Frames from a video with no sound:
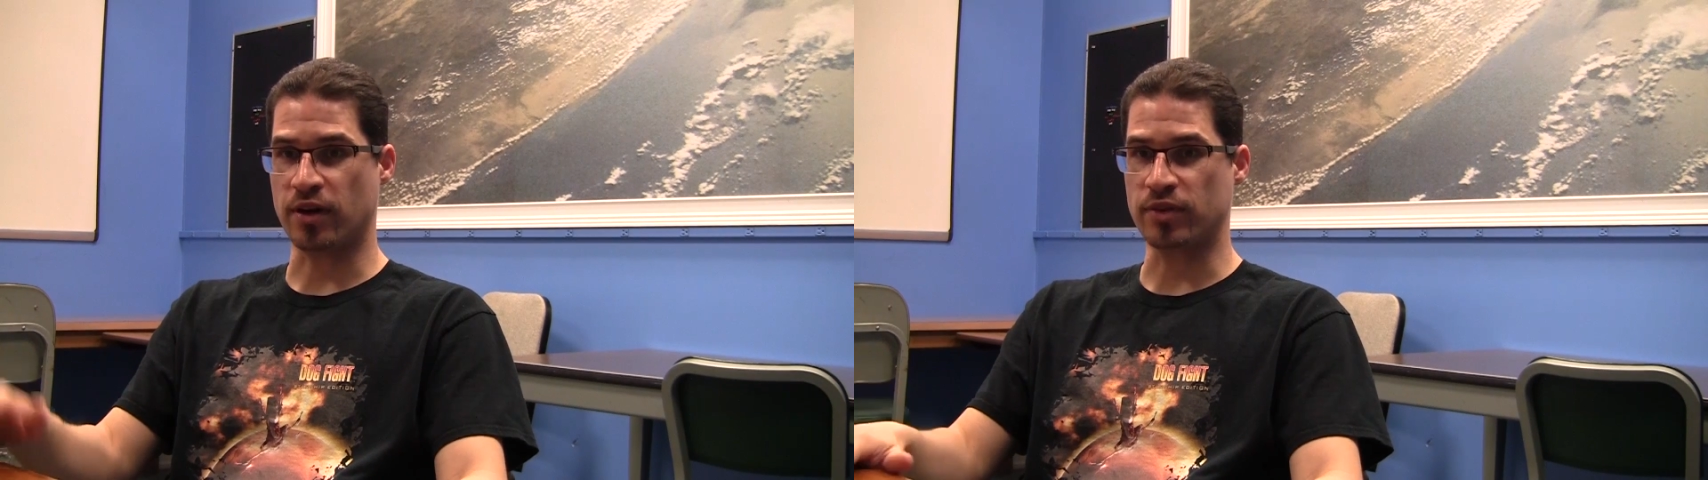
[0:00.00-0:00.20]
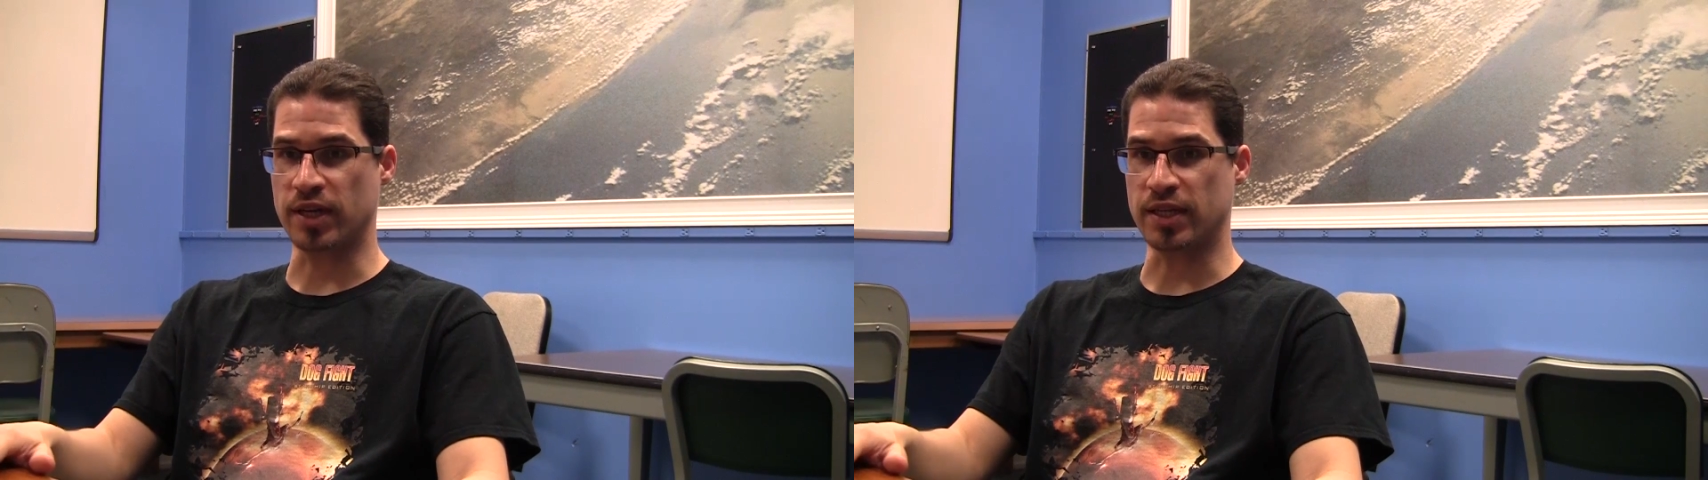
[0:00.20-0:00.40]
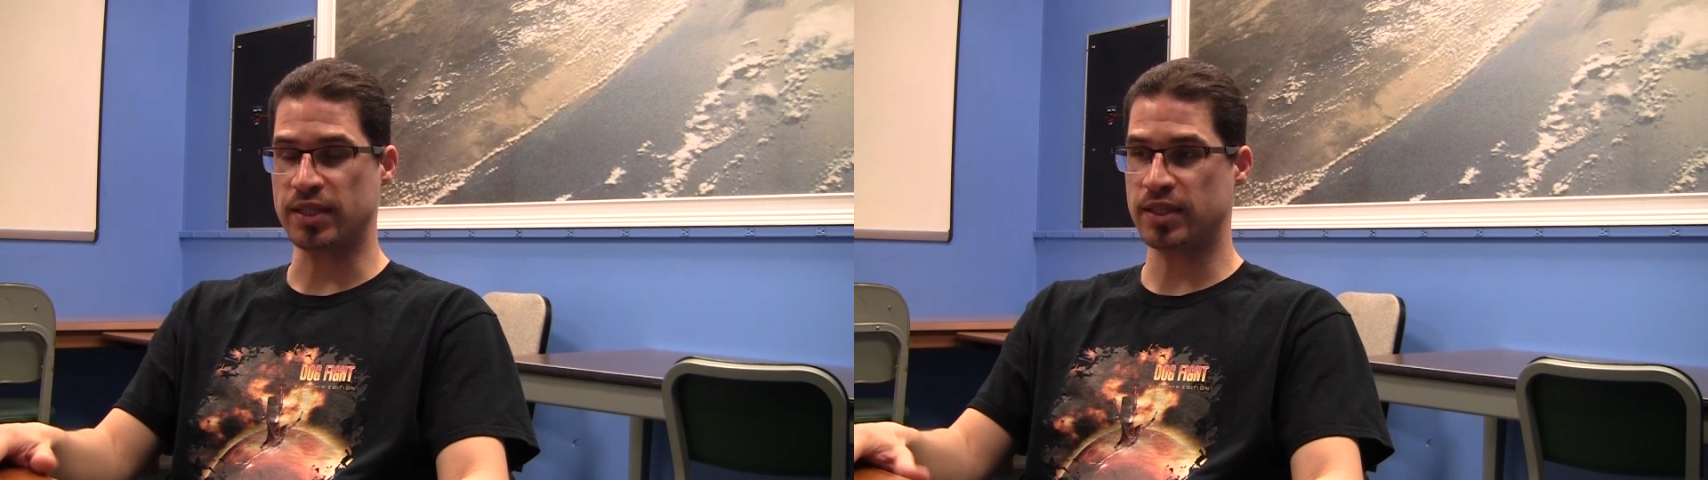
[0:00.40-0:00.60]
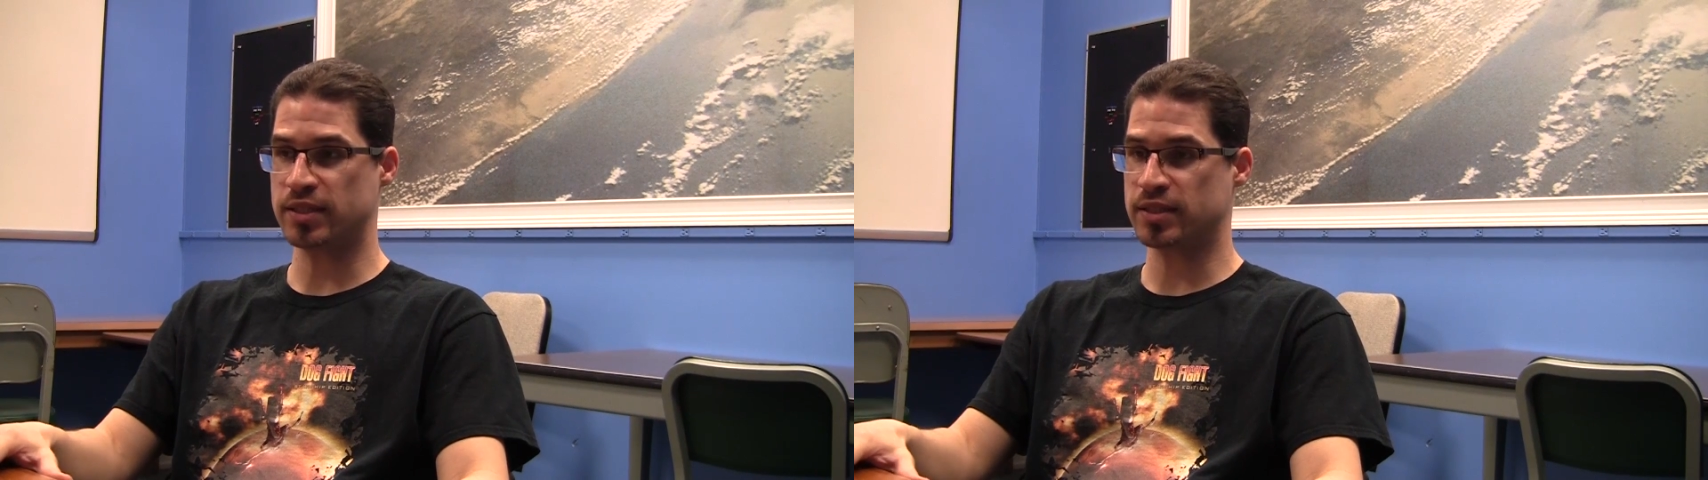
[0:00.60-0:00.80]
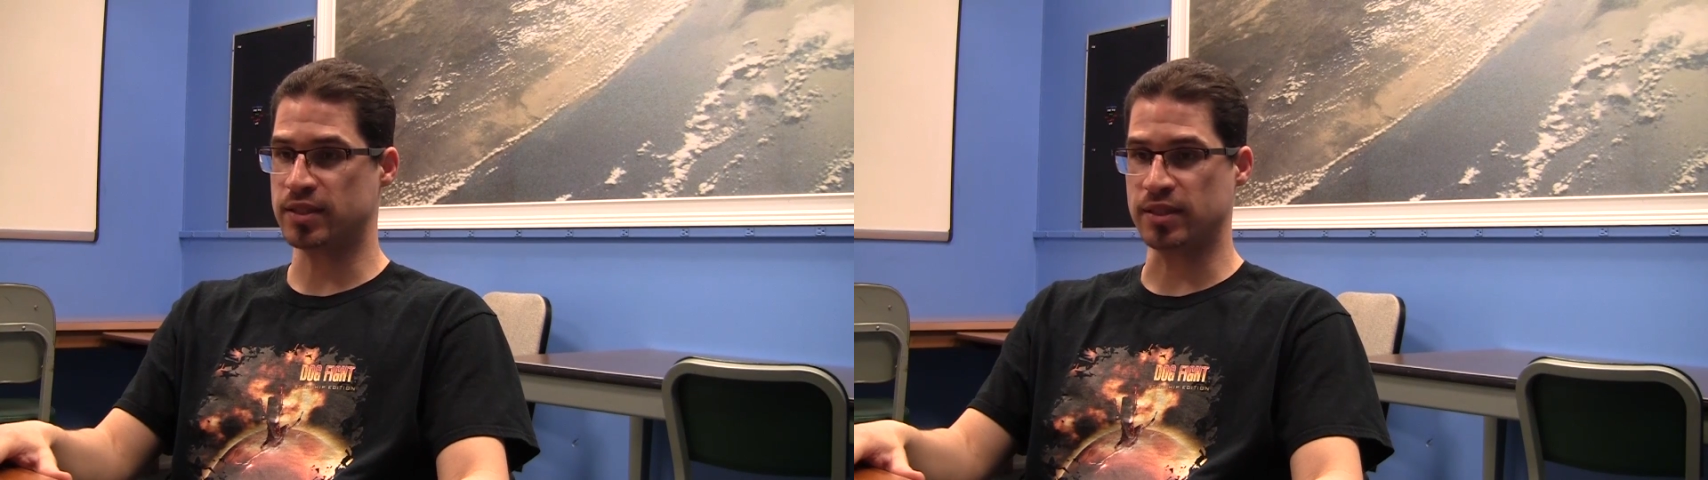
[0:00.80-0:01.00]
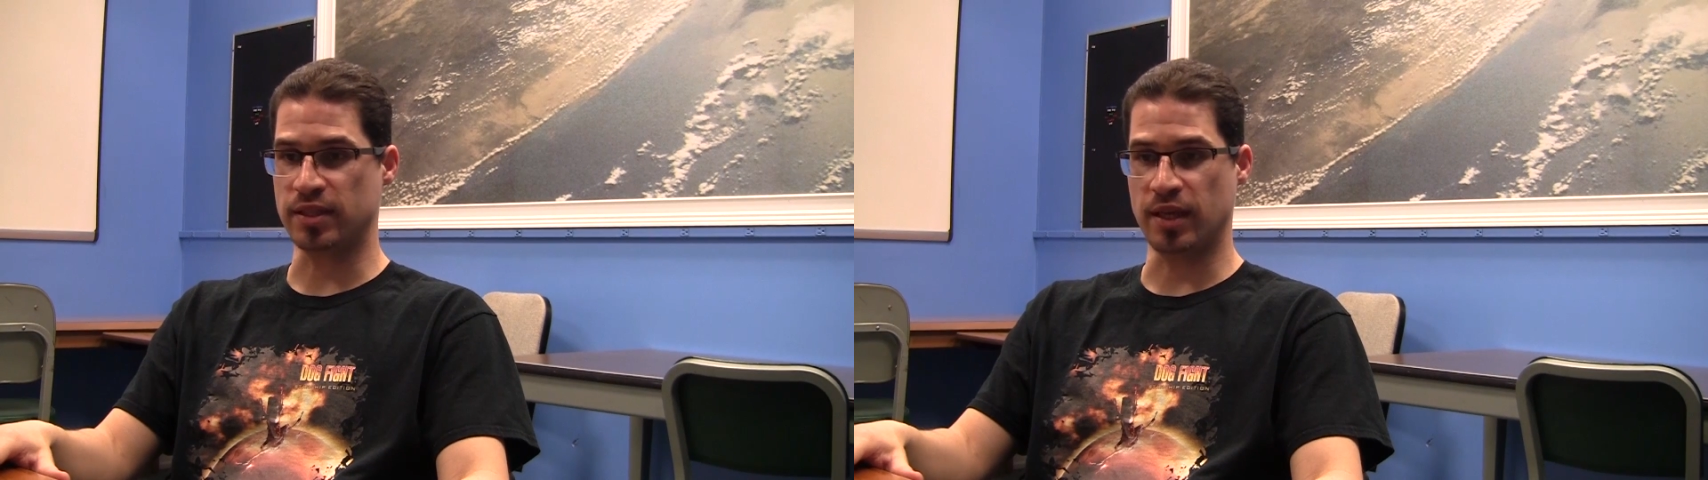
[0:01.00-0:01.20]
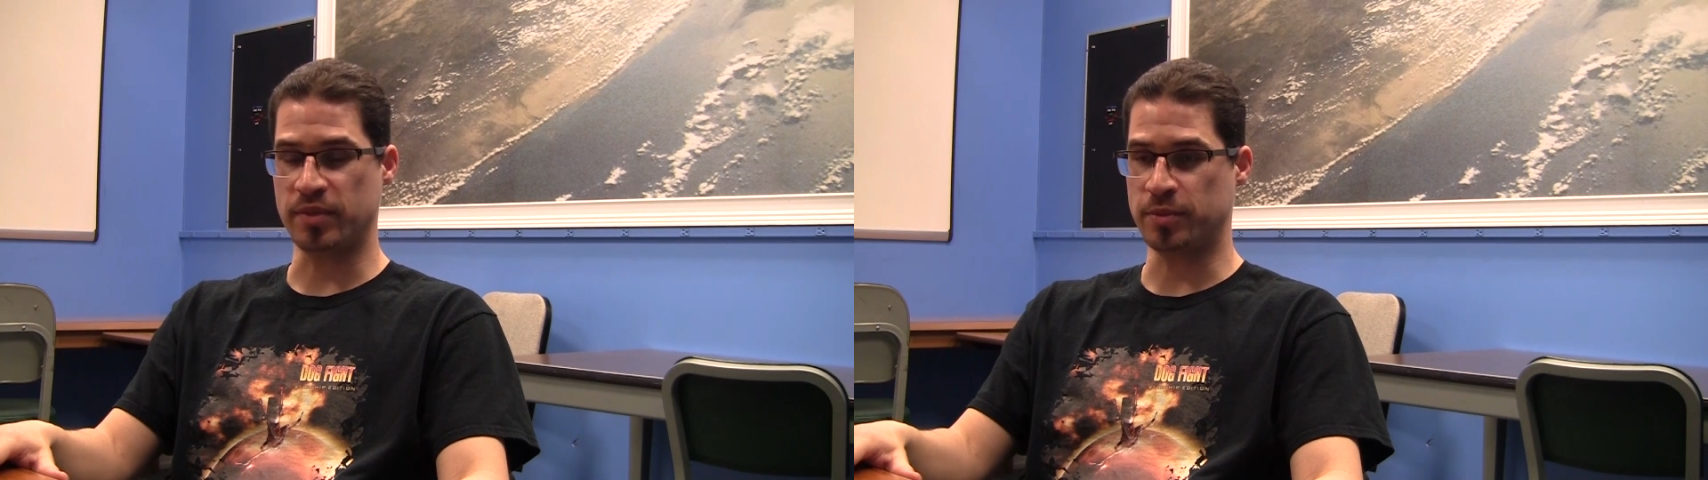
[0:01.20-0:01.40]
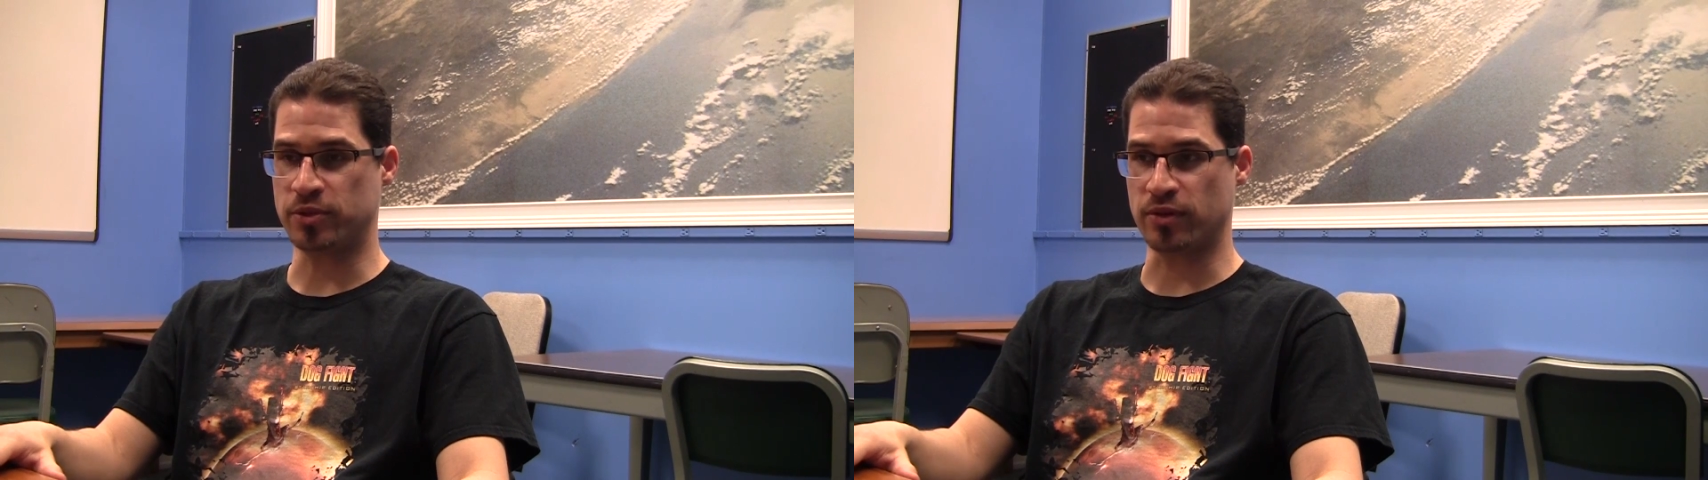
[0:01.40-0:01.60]
offering ideas, and the game
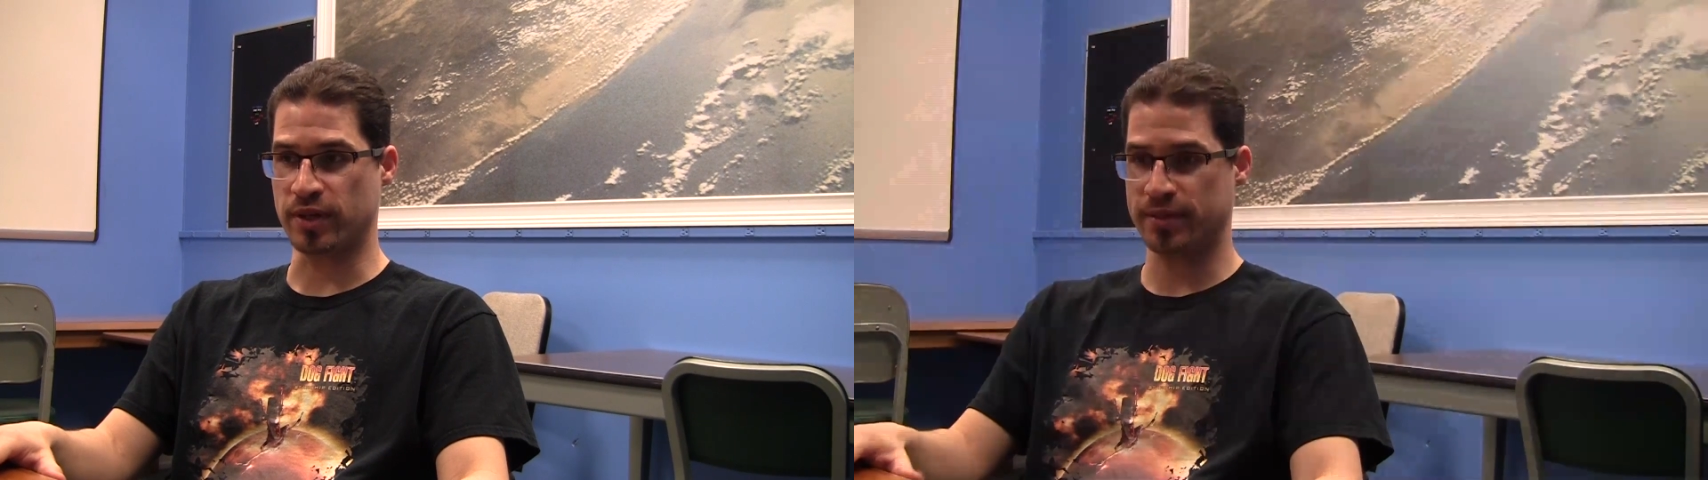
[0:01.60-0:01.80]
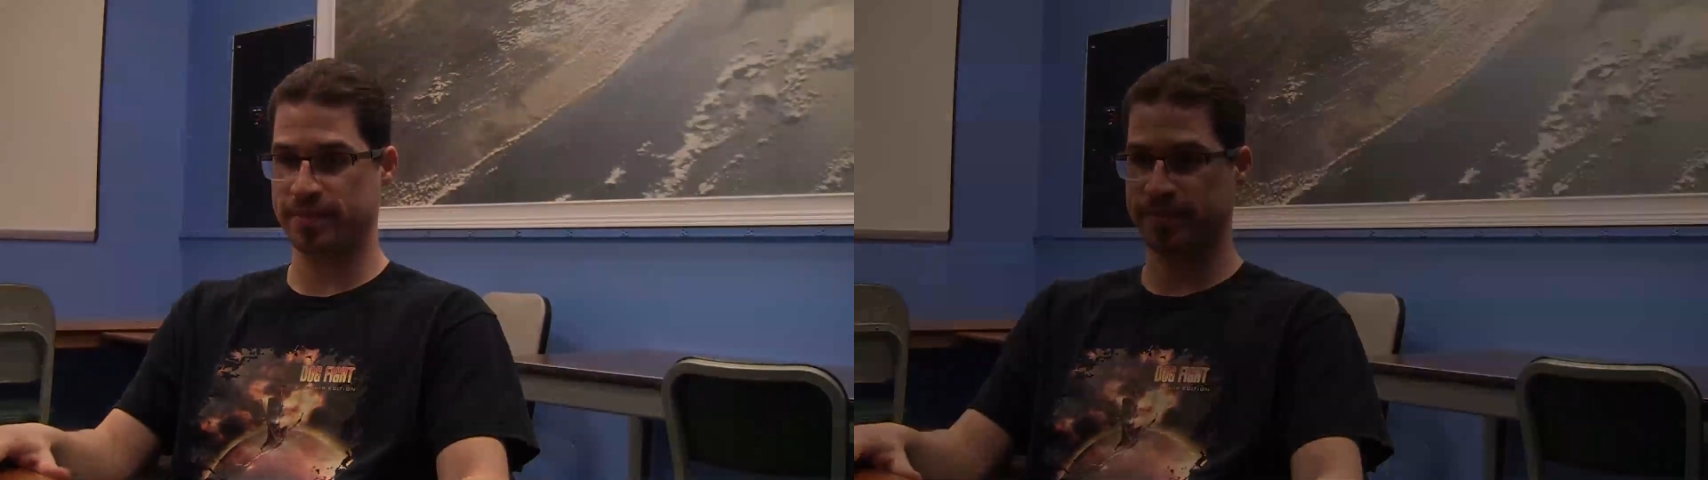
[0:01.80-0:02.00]
keeps growing.